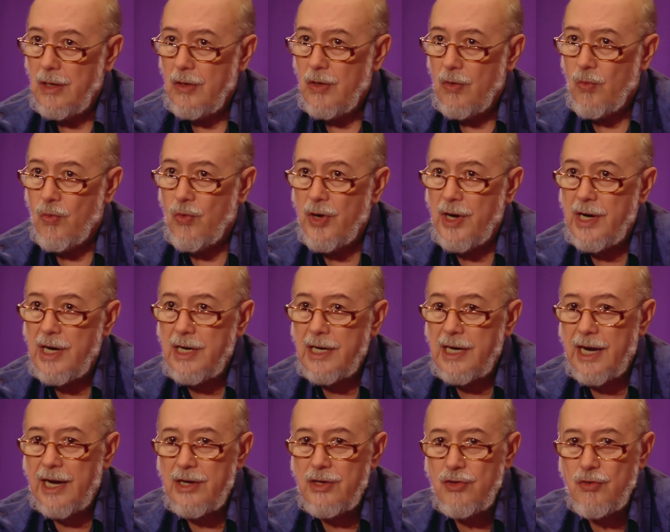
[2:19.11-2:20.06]
Where
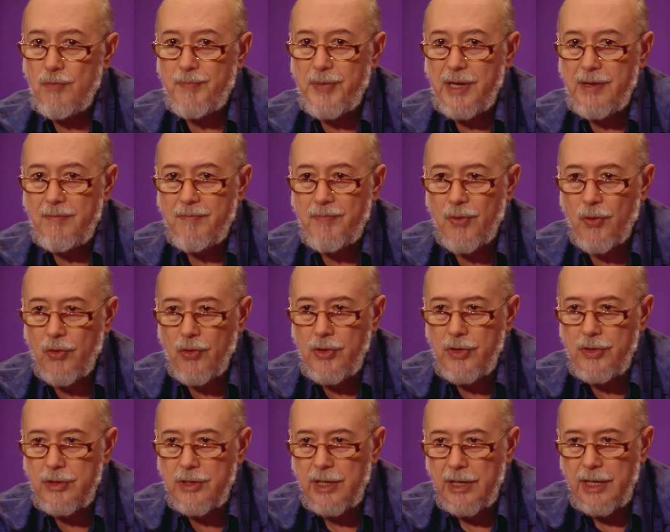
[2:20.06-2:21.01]
can you
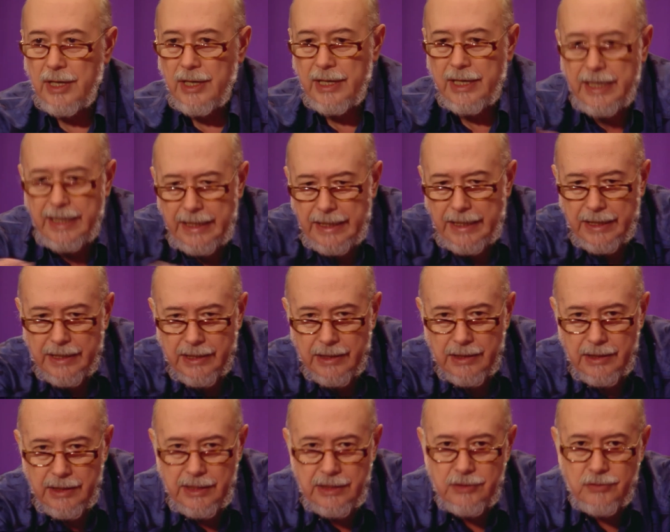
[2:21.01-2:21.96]
pinpoint here
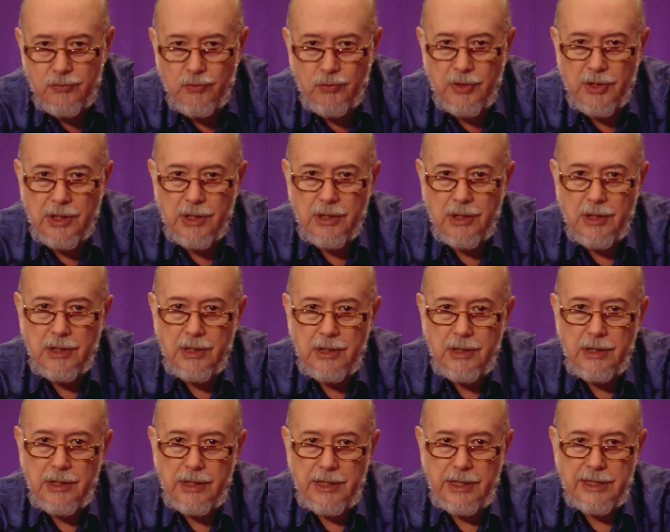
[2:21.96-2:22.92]
is where
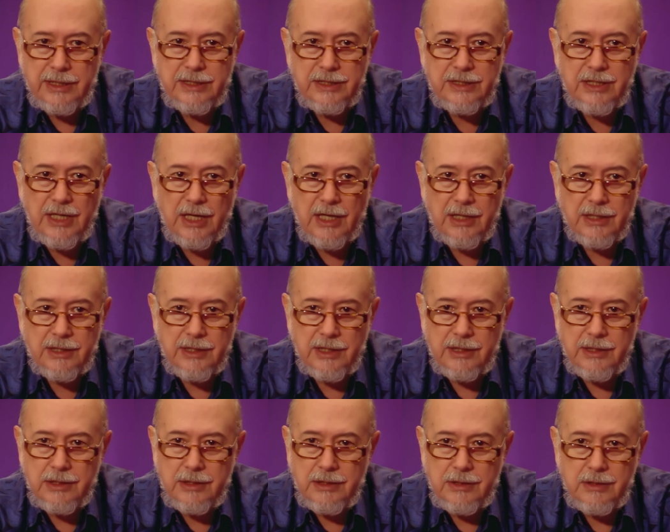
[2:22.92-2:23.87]
it
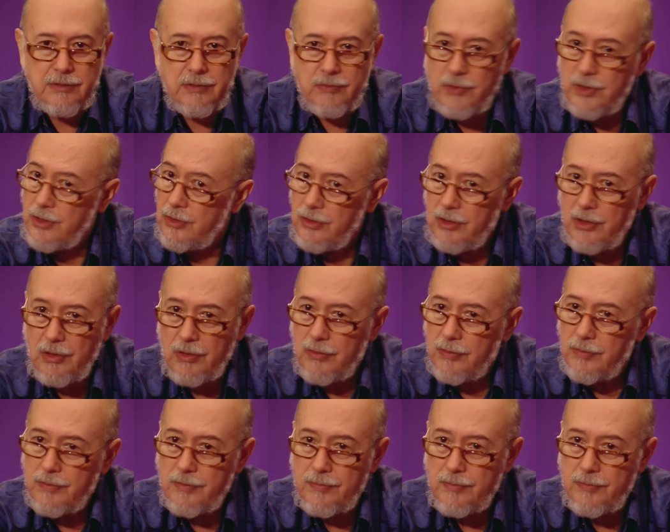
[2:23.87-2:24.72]
started? We don't know.